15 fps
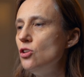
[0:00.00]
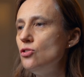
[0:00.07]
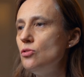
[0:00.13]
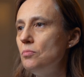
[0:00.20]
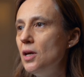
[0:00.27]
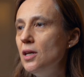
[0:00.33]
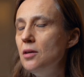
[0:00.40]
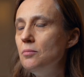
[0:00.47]
to
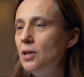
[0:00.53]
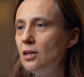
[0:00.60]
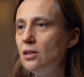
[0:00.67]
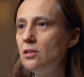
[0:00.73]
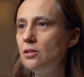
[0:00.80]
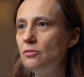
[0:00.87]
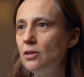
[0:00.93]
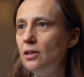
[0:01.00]
many,
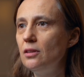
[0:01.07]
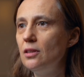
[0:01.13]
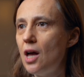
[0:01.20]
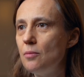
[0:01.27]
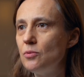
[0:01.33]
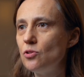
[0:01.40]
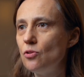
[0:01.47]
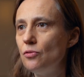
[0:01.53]
many different
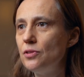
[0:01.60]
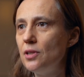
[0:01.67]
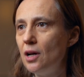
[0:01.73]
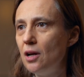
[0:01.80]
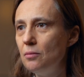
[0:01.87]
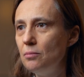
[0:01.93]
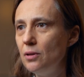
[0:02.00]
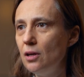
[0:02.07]
types of
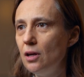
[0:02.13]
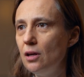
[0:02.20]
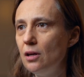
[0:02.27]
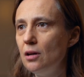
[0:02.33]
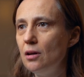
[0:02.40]
therapy,